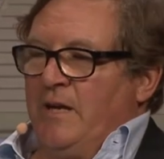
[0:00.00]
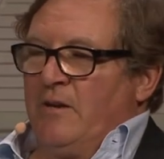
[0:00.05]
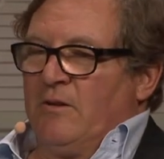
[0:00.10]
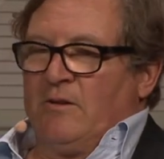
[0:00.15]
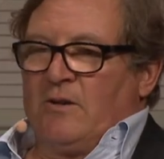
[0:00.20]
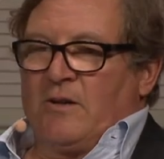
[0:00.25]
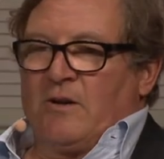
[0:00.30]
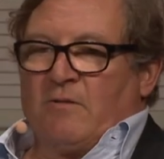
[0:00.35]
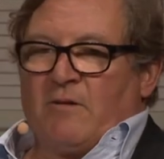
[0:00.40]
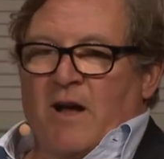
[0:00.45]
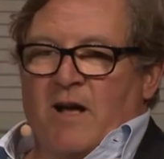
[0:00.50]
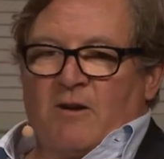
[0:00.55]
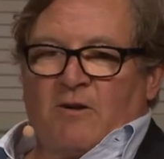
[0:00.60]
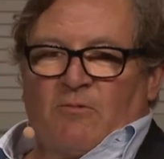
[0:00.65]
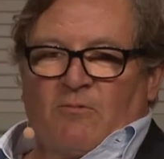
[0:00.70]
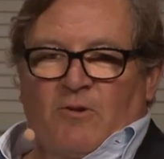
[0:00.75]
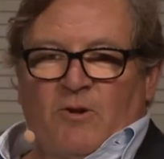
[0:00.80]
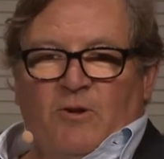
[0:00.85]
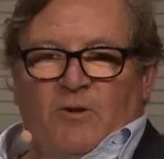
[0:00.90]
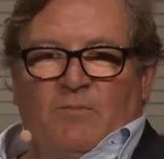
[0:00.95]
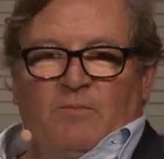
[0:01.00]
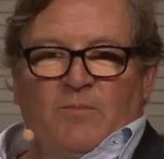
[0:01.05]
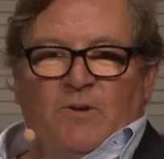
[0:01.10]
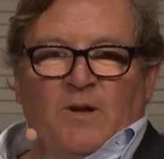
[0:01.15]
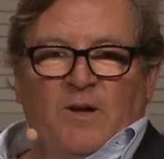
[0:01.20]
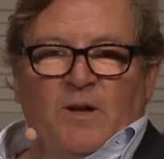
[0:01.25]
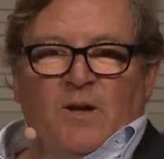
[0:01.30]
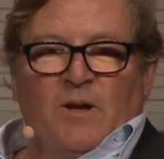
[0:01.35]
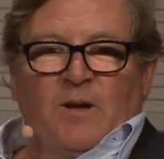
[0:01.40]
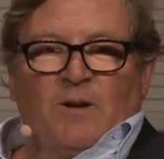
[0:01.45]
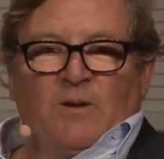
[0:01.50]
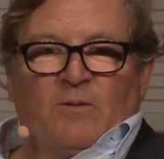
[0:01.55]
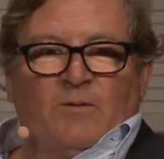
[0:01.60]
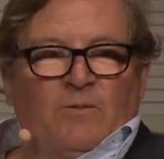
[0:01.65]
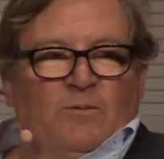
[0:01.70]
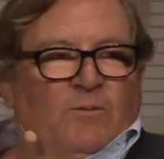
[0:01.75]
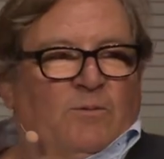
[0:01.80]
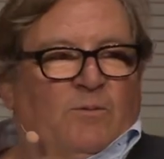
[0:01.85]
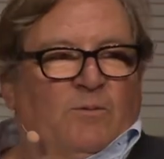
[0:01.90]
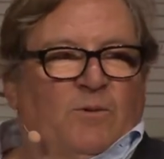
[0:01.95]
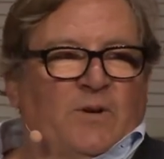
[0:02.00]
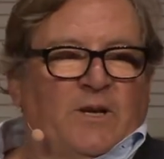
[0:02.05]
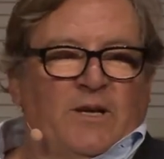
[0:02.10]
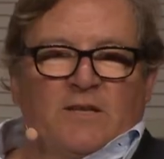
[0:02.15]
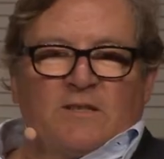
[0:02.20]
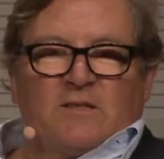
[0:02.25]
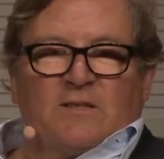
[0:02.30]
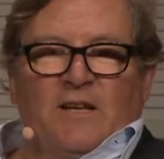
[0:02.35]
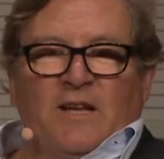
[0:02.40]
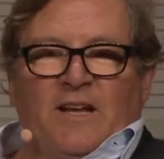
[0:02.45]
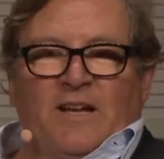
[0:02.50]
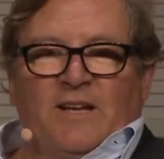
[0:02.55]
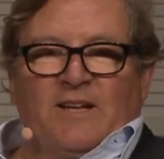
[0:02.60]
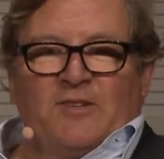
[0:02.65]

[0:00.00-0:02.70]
You look around a room, what do you see?